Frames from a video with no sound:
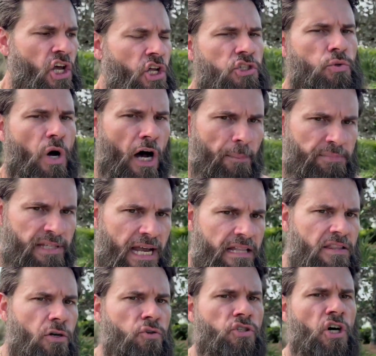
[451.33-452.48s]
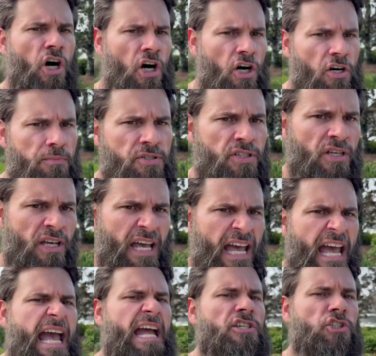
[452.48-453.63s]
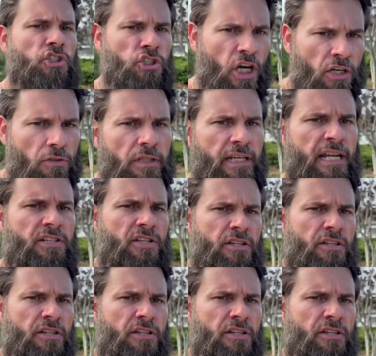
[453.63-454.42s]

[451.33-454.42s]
to uptake those carbs and shuttle it into